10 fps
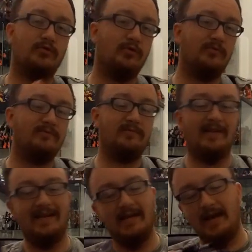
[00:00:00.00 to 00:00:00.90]
so
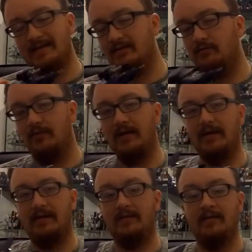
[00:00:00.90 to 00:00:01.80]
is it
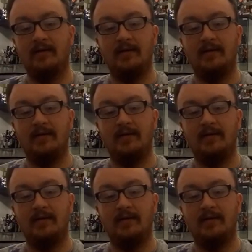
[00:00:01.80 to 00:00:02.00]
really